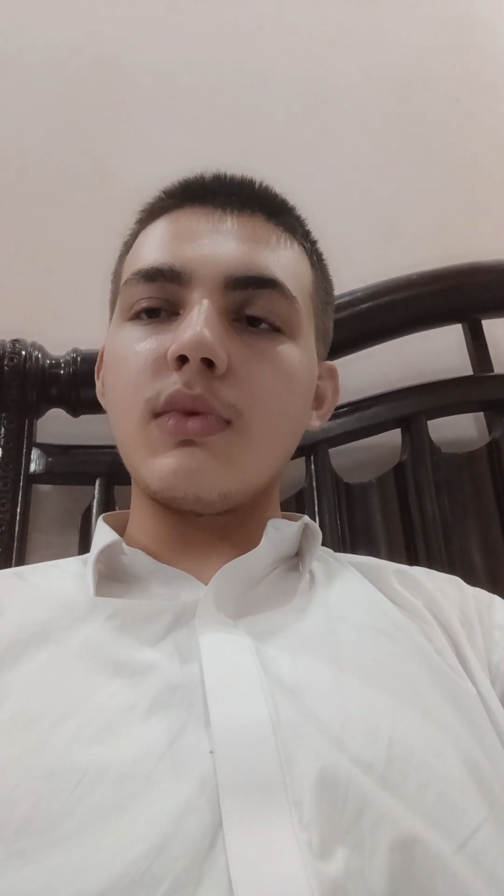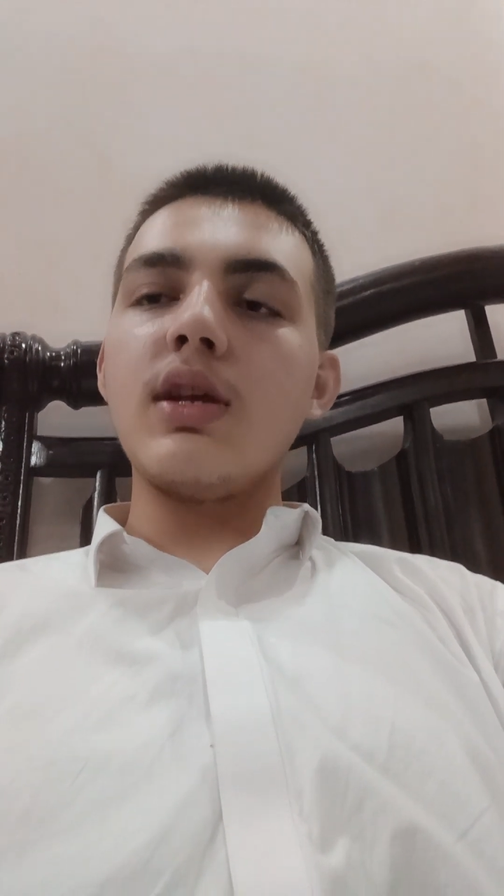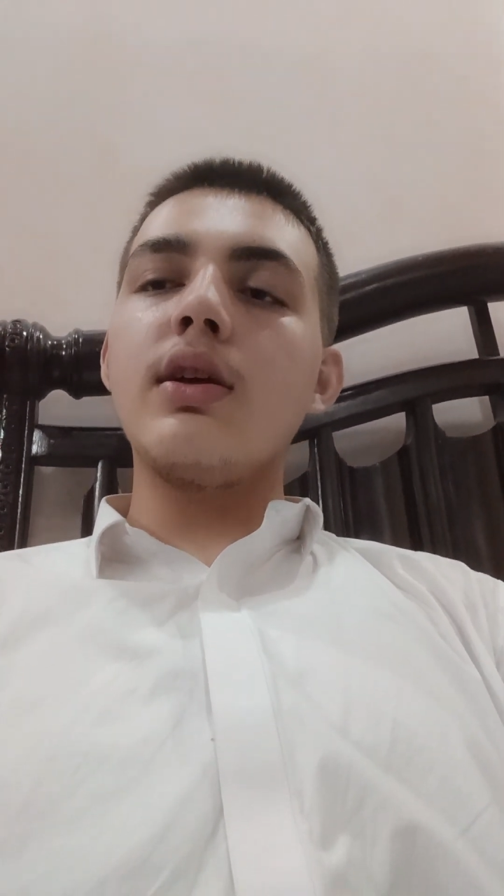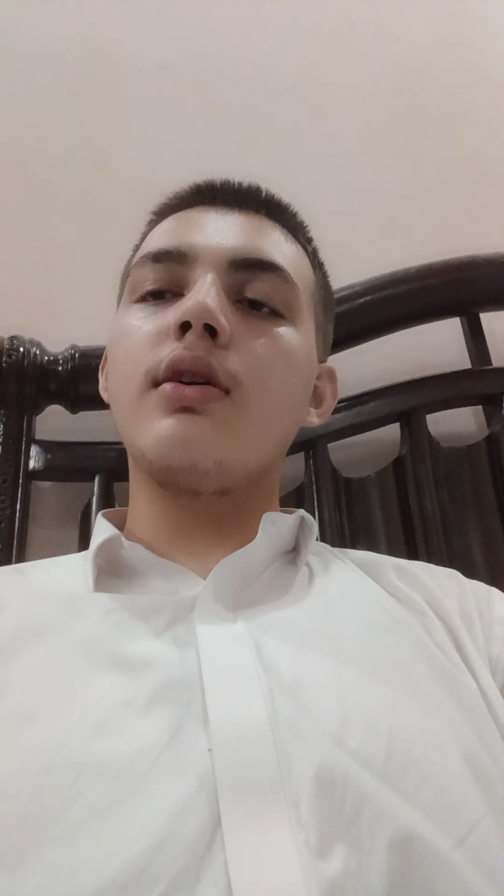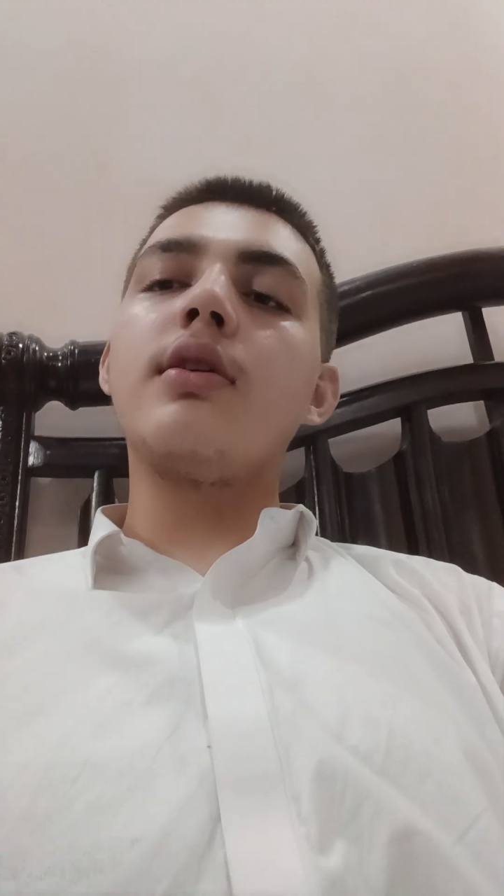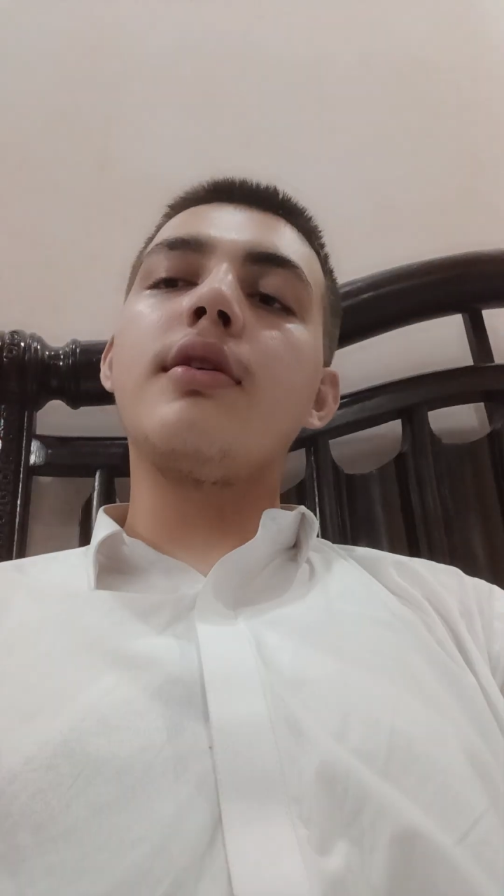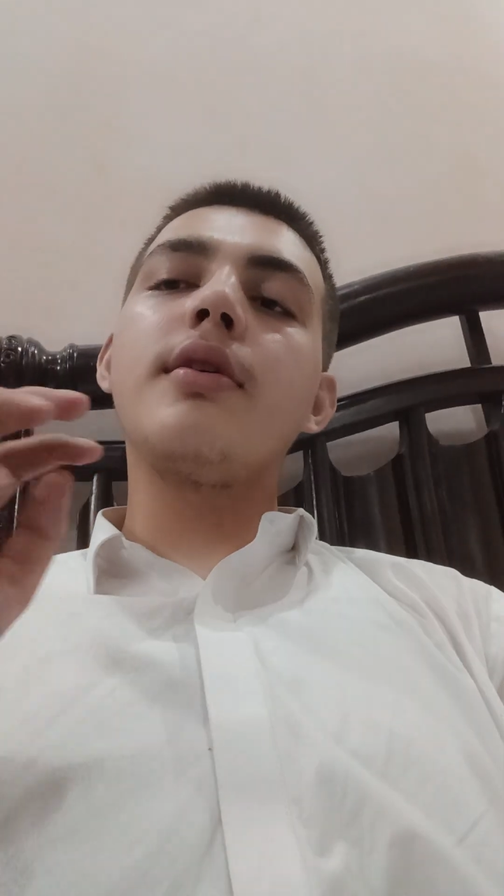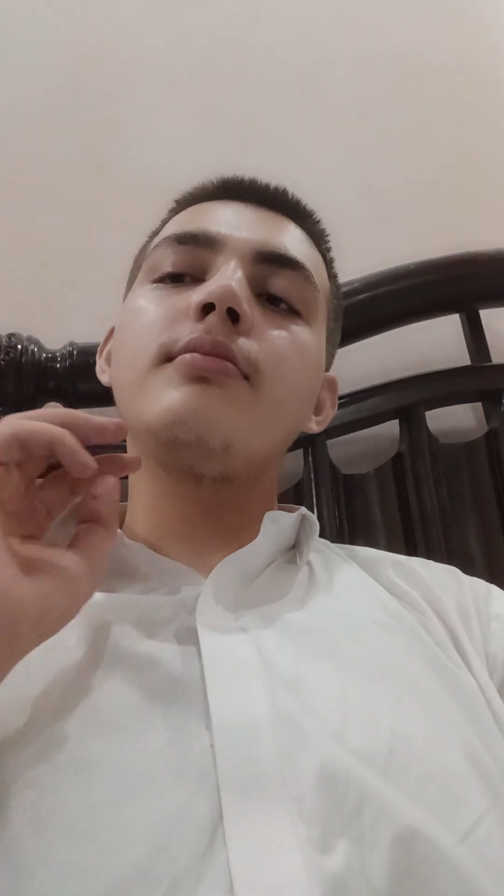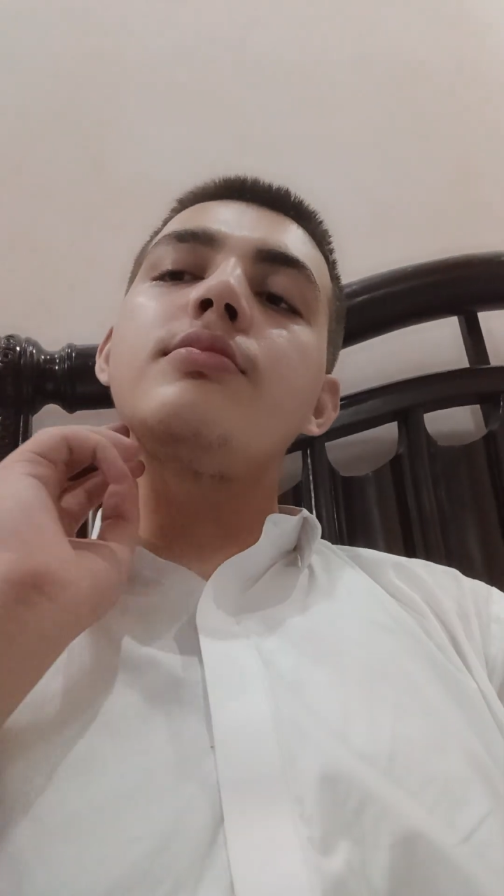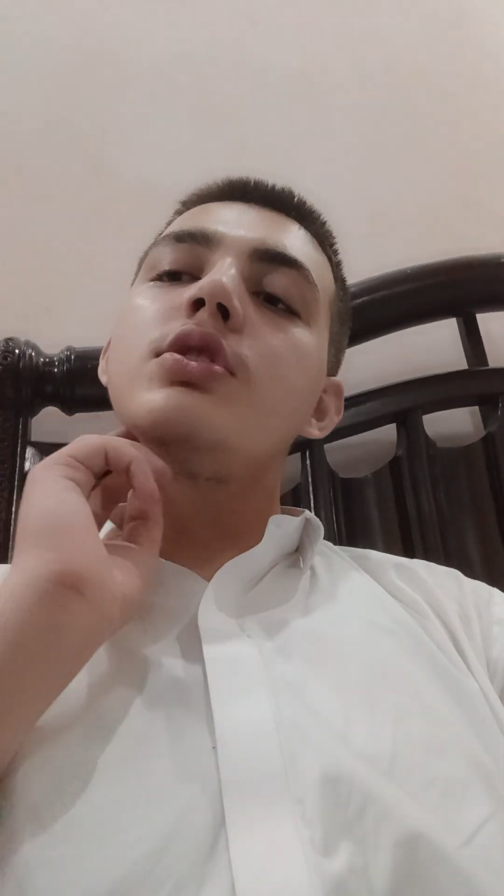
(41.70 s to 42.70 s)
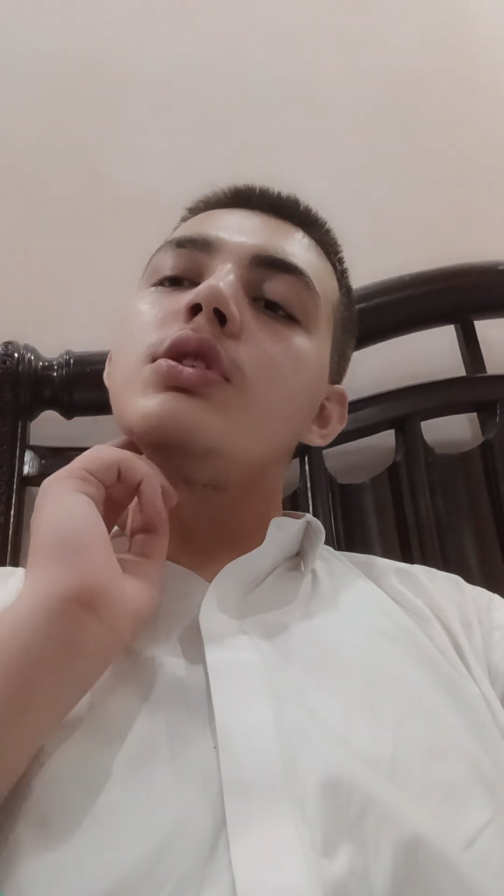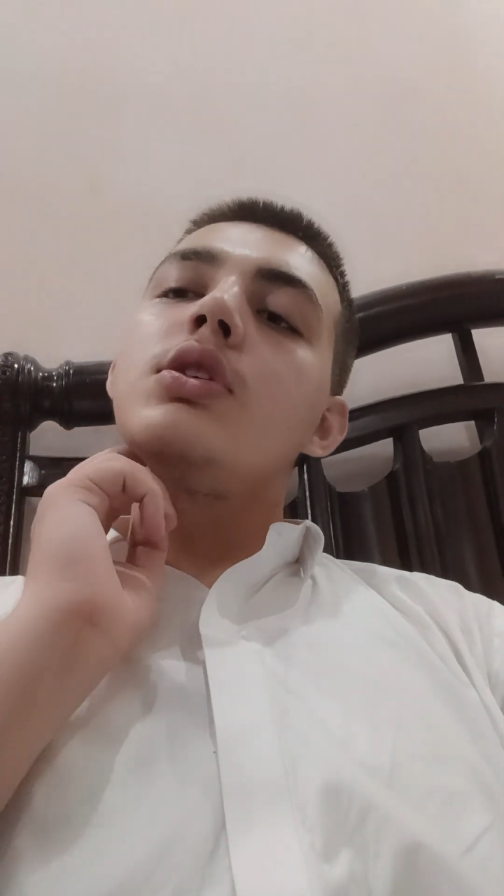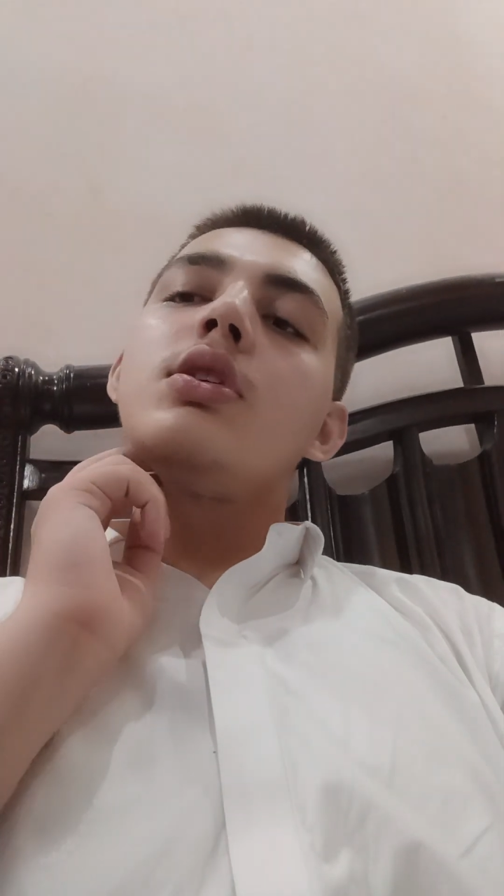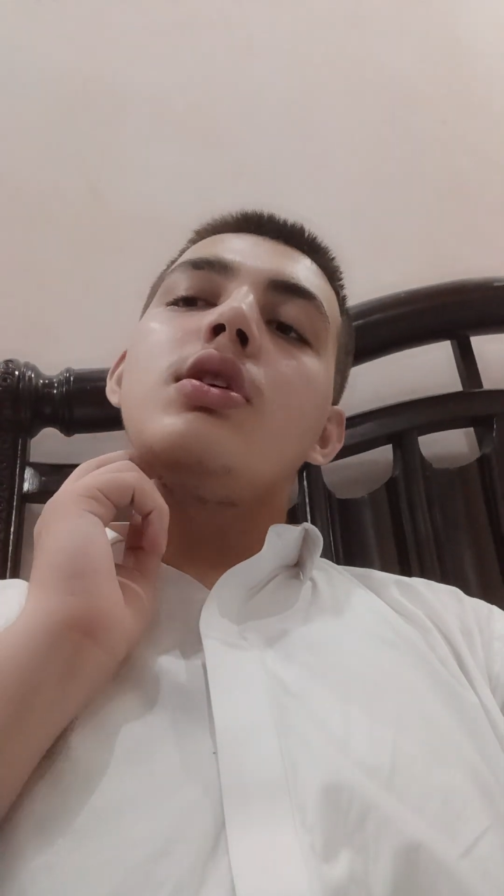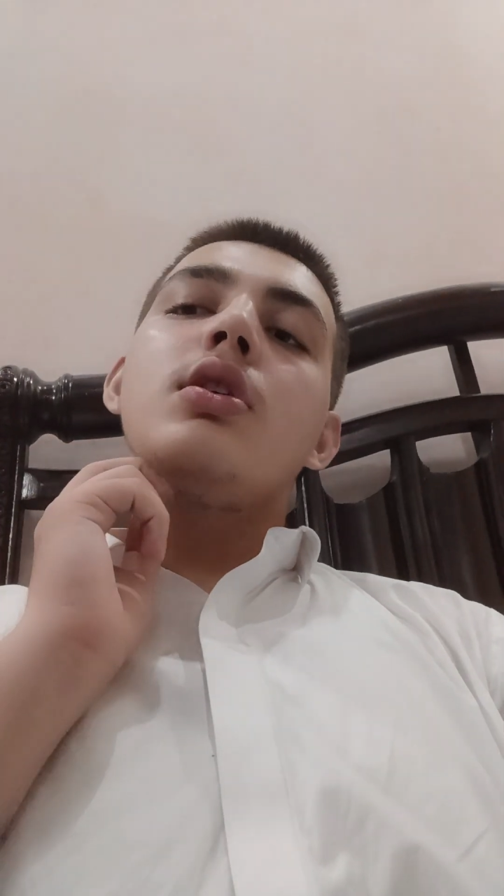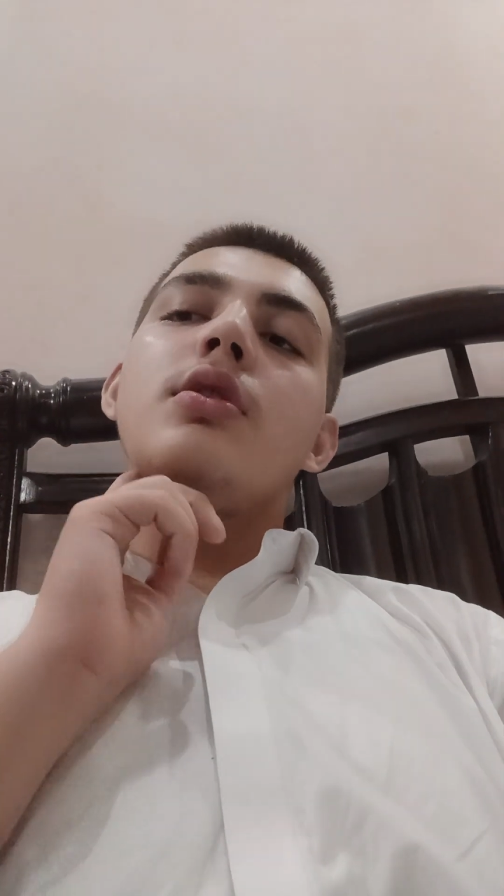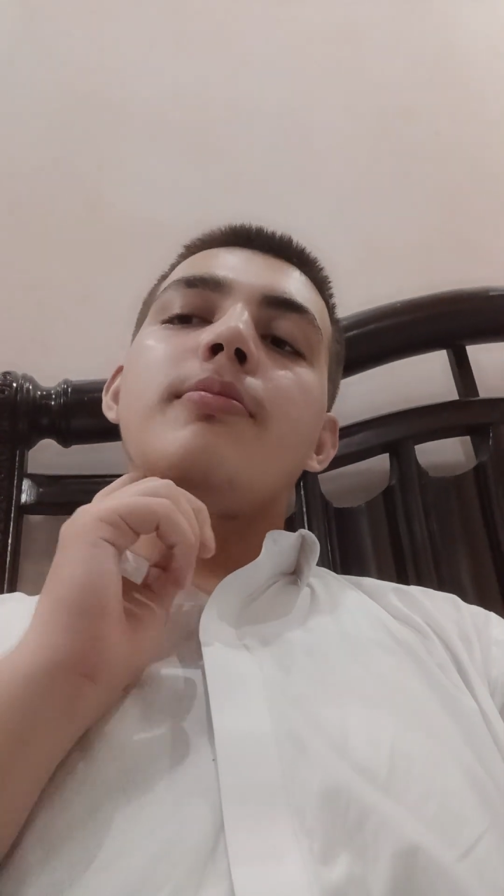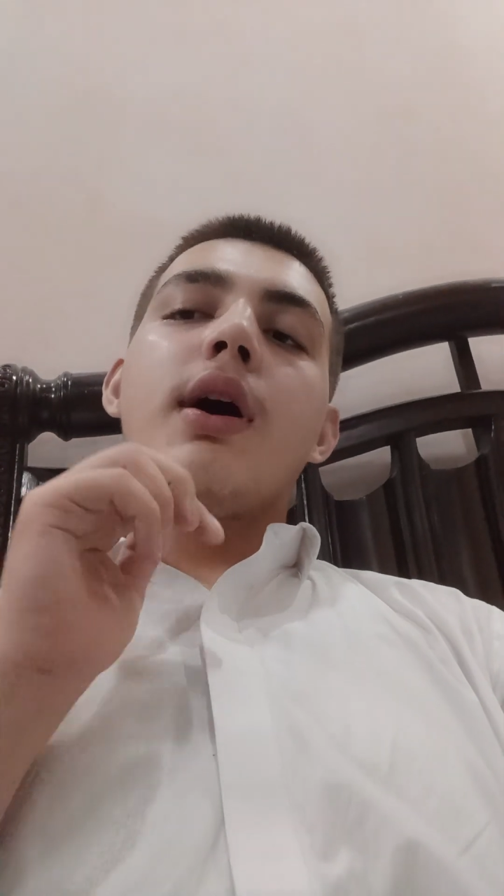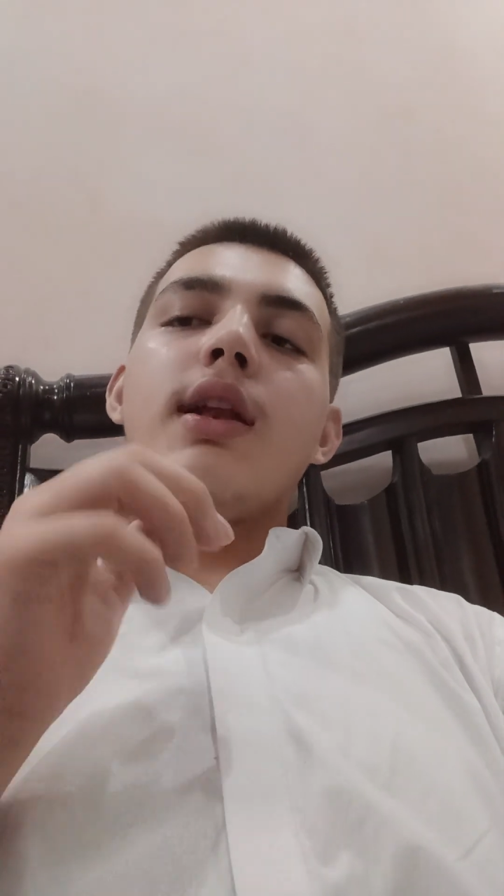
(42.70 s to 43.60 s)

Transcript: um my